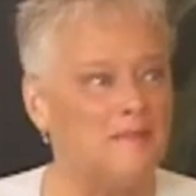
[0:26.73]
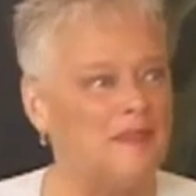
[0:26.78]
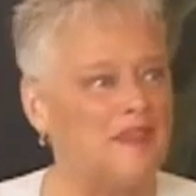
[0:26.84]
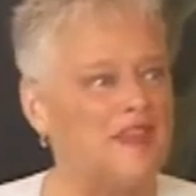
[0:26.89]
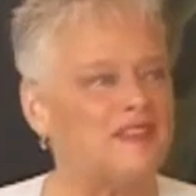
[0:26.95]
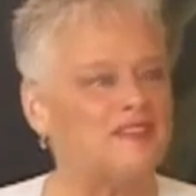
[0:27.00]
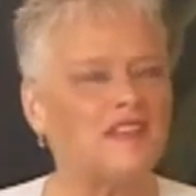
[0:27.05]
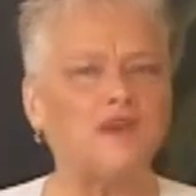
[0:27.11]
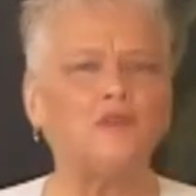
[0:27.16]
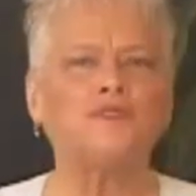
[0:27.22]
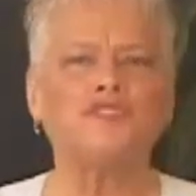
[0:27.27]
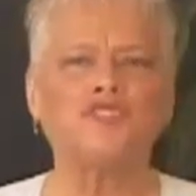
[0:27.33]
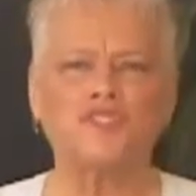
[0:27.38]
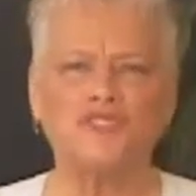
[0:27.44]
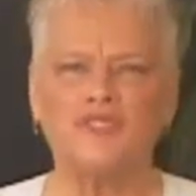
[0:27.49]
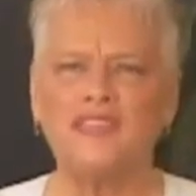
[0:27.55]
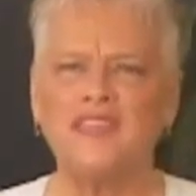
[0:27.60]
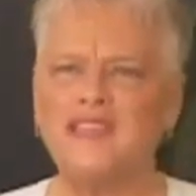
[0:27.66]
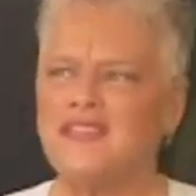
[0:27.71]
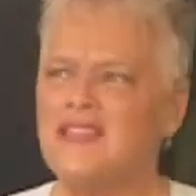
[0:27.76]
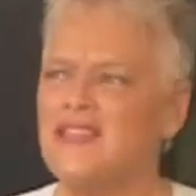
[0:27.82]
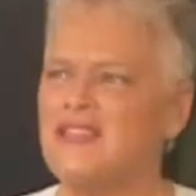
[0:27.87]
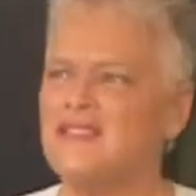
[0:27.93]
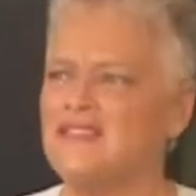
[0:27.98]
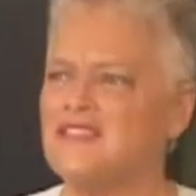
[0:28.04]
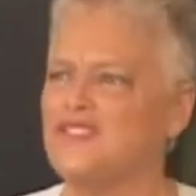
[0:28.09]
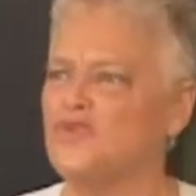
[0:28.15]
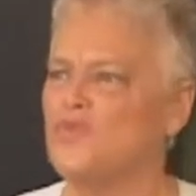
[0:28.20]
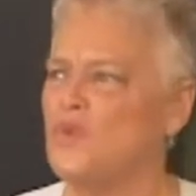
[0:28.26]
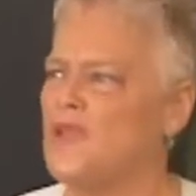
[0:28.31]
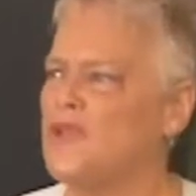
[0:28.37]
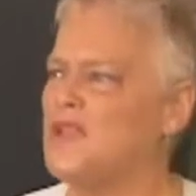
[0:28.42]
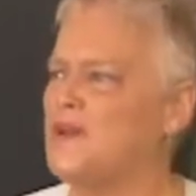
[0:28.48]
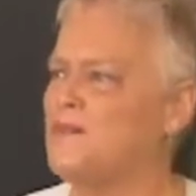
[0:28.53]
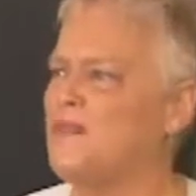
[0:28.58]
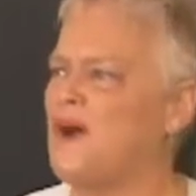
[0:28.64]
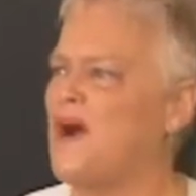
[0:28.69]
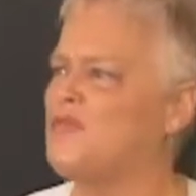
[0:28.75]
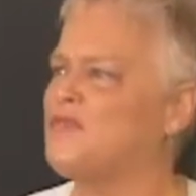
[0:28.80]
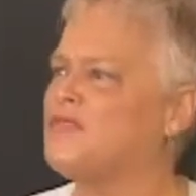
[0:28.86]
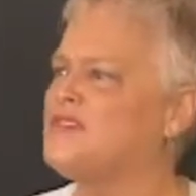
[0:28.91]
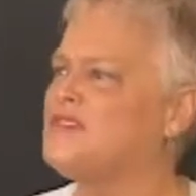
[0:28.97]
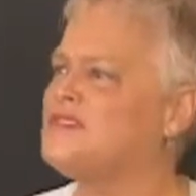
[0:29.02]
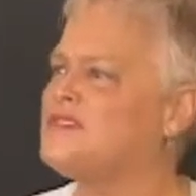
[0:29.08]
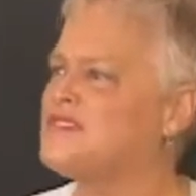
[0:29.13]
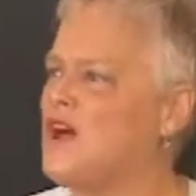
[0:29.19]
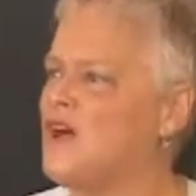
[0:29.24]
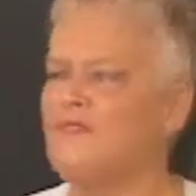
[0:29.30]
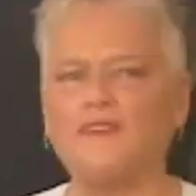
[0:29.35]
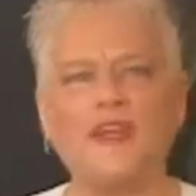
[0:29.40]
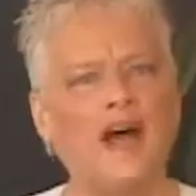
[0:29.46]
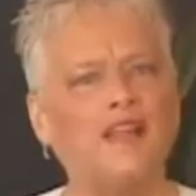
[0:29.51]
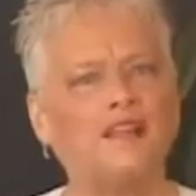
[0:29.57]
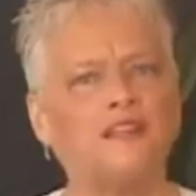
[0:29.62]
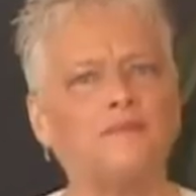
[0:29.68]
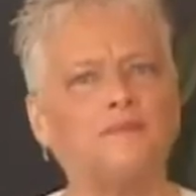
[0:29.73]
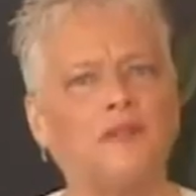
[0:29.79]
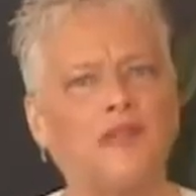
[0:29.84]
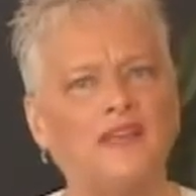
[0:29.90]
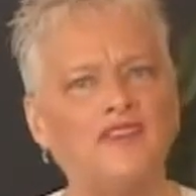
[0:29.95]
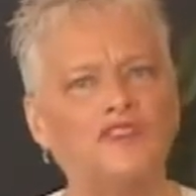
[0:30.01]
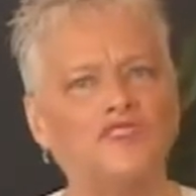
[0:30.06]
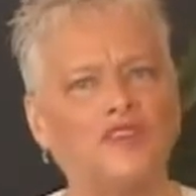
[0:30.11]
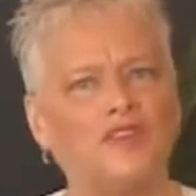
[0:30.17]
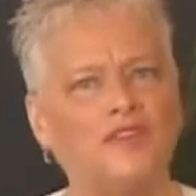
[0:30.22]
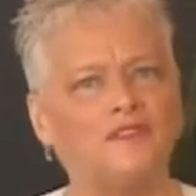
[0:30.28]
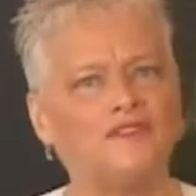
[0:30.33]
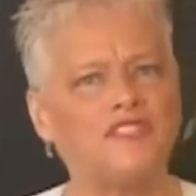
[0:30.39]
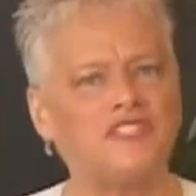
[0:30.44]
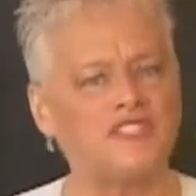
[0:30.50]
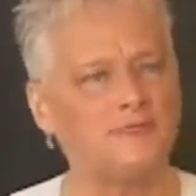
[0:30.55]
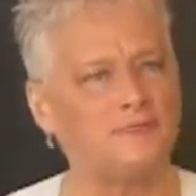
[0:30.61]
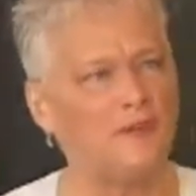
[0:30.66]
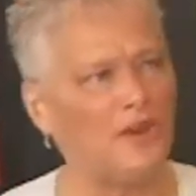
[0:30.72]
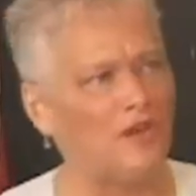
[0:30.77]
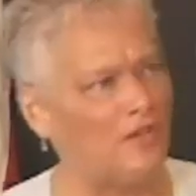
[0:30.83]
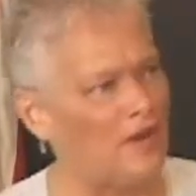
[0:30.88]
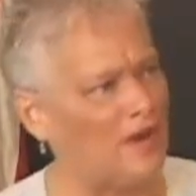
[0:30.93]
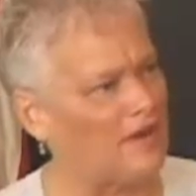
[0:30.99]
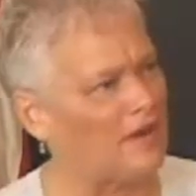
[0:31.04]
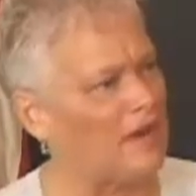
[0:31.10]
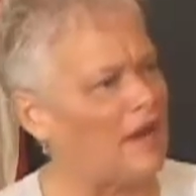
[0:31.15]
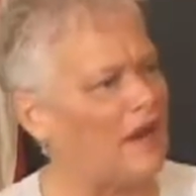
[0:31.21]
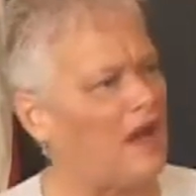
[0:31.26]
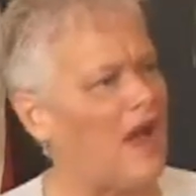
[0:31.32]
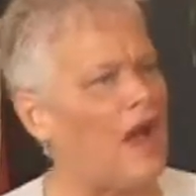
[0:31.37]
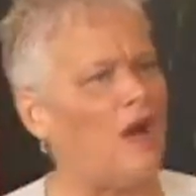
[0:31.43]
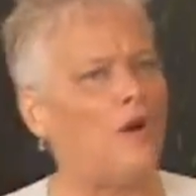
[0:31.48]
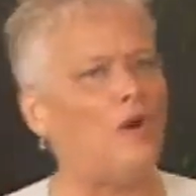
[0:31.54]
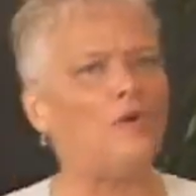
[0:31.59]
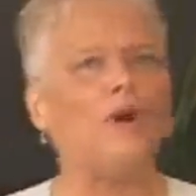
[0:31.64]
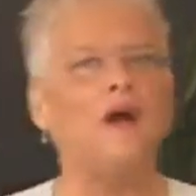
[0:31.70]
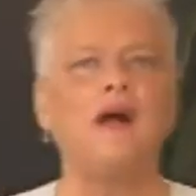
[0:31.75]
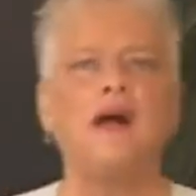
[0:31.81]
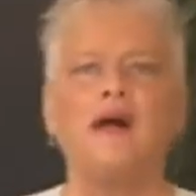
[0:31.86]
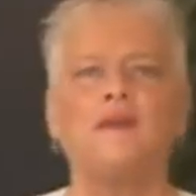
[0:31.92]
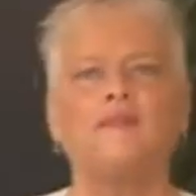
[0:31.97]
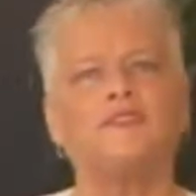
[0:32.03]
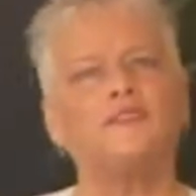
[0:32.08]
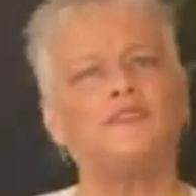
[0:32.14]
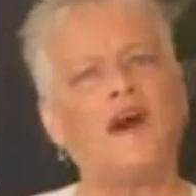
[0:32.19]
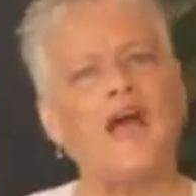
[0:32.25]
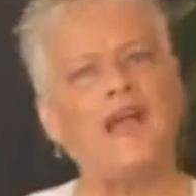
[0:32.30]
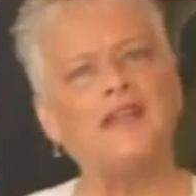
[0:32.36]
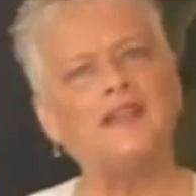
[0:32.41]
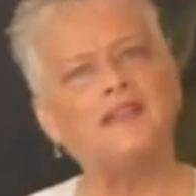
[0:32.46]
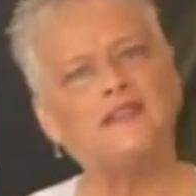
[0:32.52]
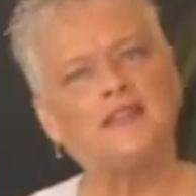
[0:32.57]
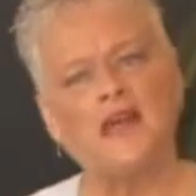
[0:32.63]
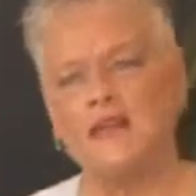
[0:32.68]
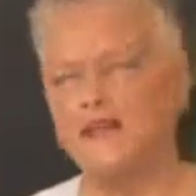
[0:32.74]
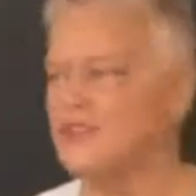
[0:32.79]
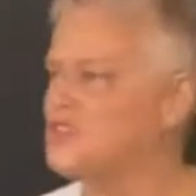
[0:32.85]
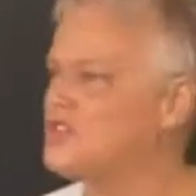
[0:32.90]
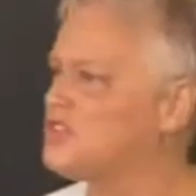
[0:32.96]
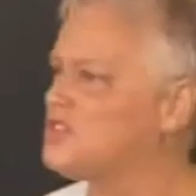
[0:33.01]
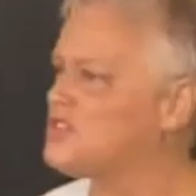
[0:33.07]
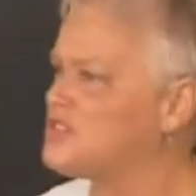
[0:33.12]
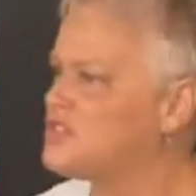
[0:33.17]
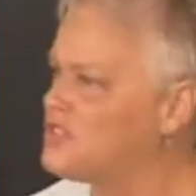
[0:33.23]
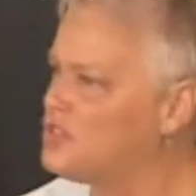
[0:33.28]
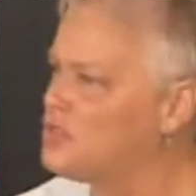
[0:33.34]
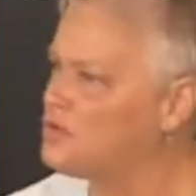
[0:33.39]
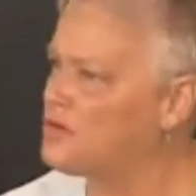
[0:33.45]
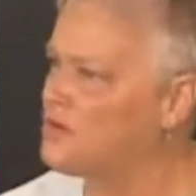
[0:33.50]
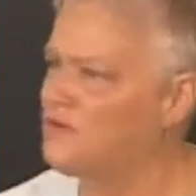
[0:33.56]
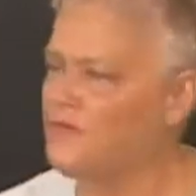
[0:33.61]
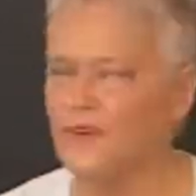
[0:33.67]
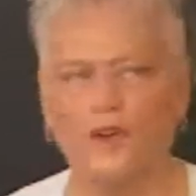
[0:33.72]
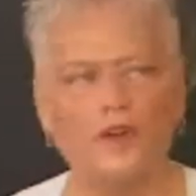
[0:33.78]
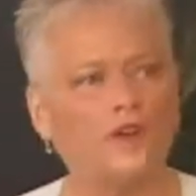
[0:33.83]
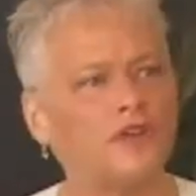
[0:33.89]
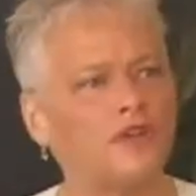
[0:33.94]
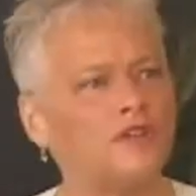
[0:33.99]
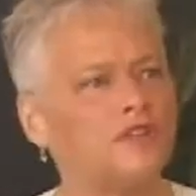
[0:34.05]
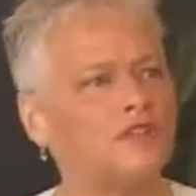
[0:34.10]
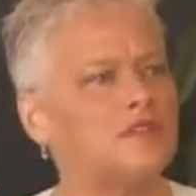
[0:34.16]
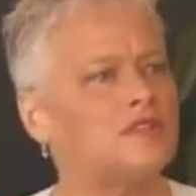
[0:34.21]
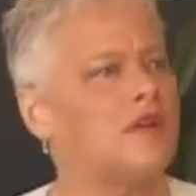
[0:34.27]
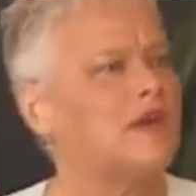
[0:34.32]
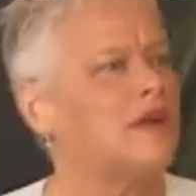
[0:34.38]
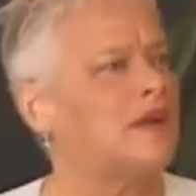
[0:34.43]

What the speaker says: because I was thinking this week about the self-contemplation of spirit, how divine intelligence, the universe,